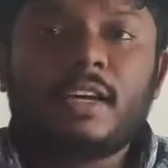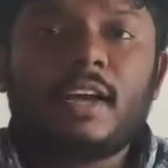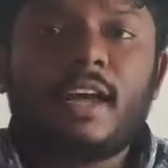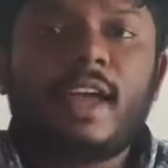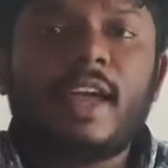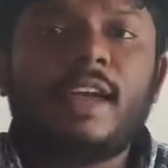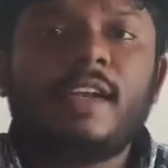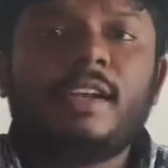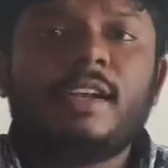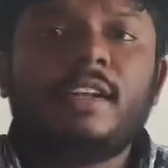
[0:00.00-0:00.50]

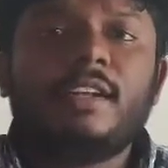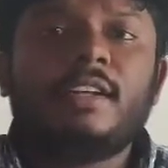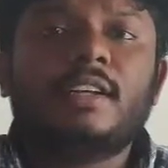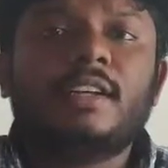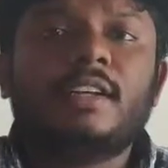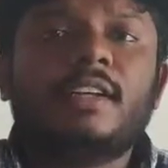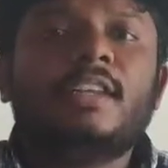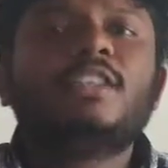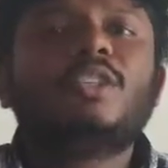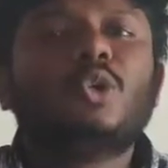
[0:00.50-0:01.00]
and
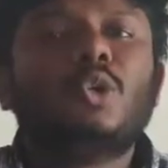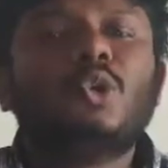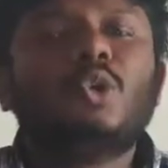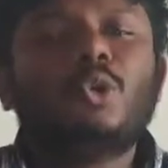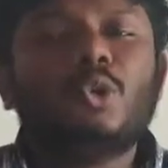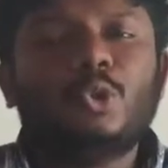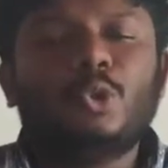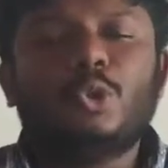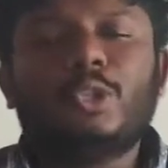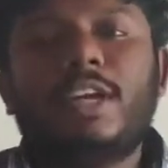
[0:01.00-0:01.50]
it's good
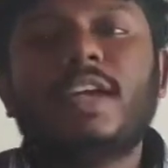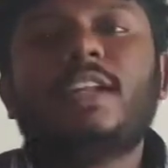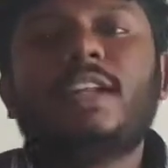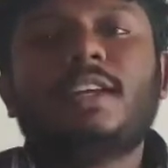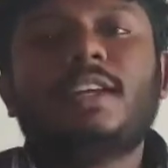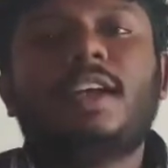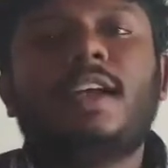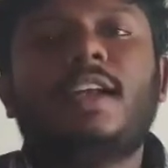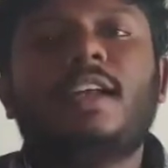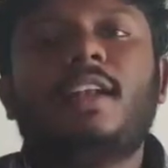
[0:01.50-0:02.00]
to do that,
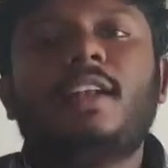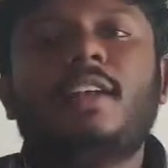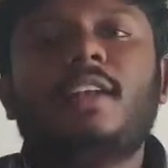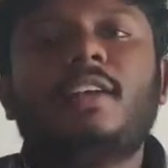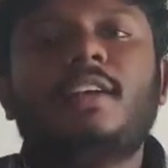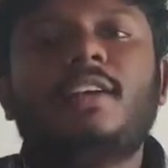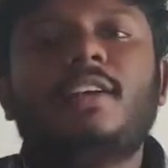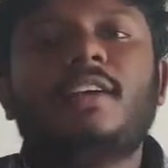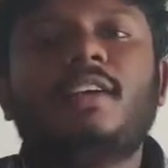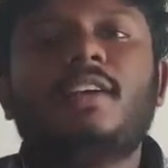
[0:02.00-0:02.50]

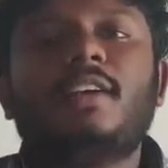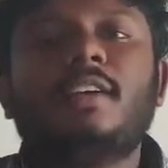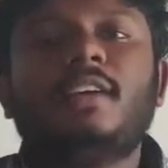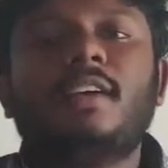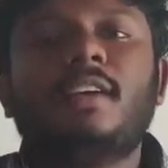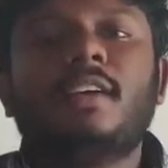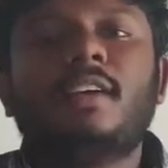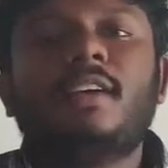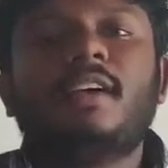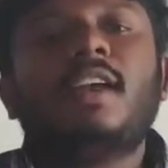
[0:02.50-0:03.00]
and
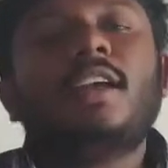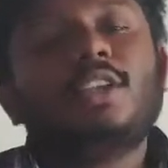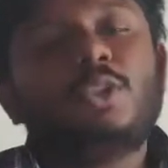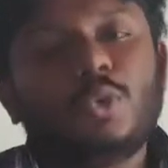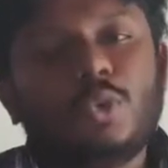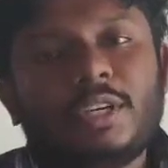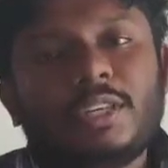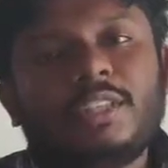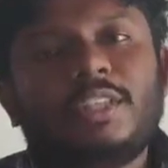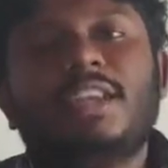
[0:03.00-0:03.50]

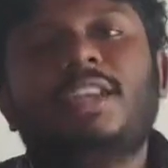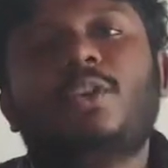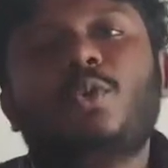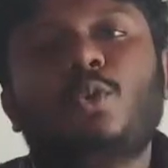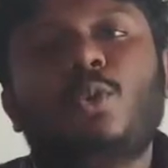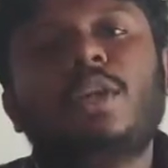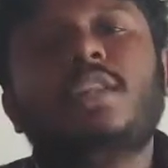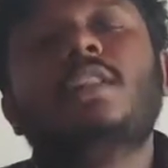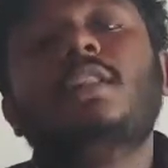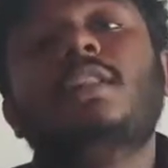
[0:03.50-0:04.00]
doing that
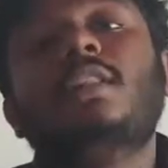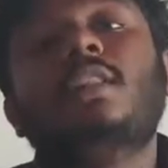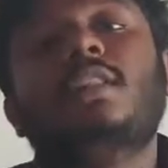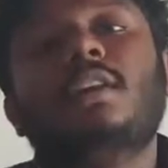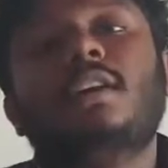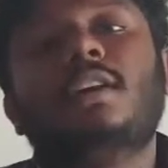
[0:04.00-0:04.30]
will